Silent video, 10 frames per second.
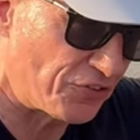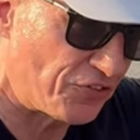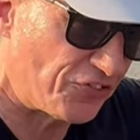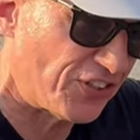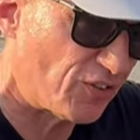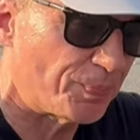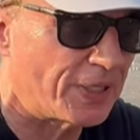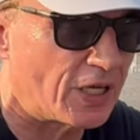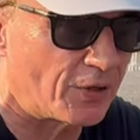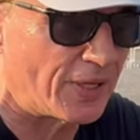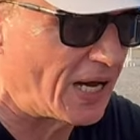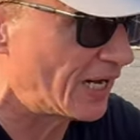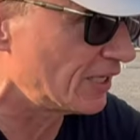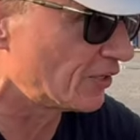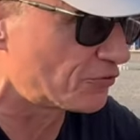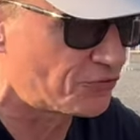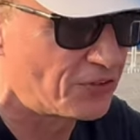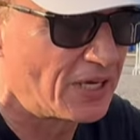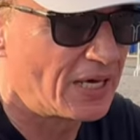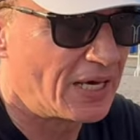it sits below the HiLux.
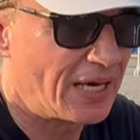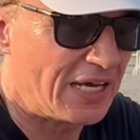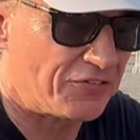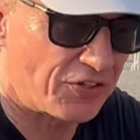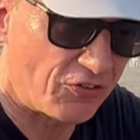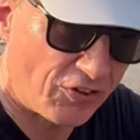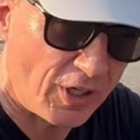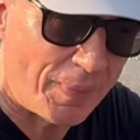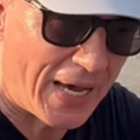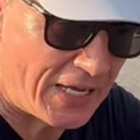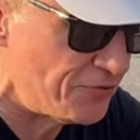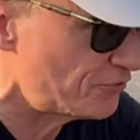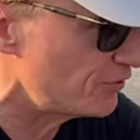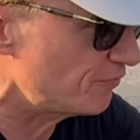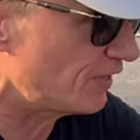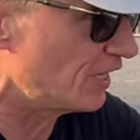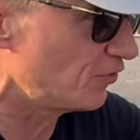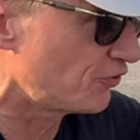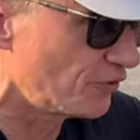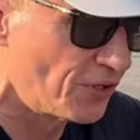It's a cheap entry
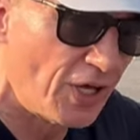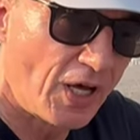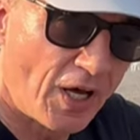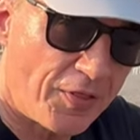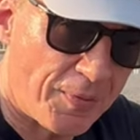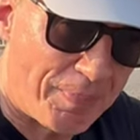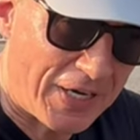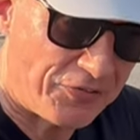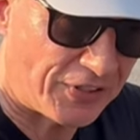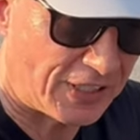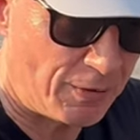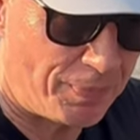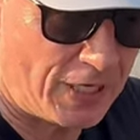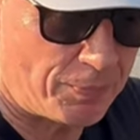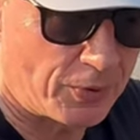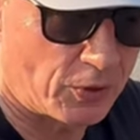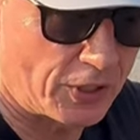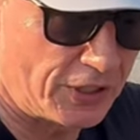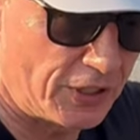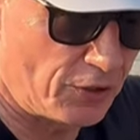version that basically people
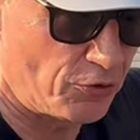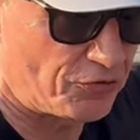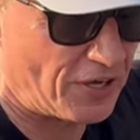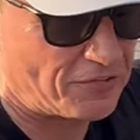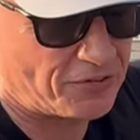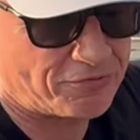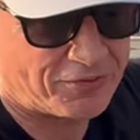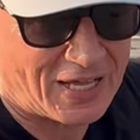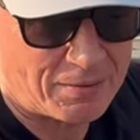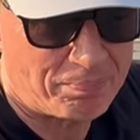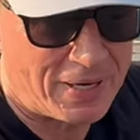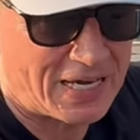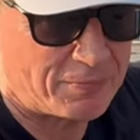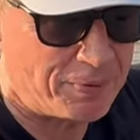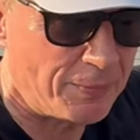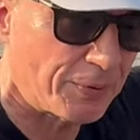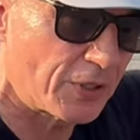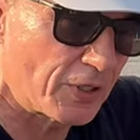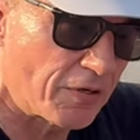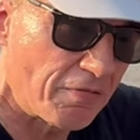can use as a flatbed. People
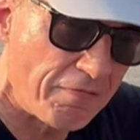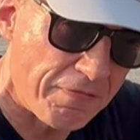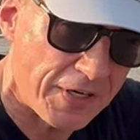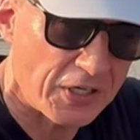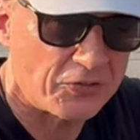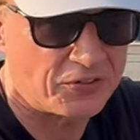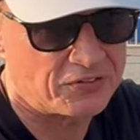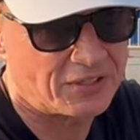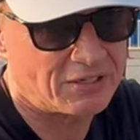can convert into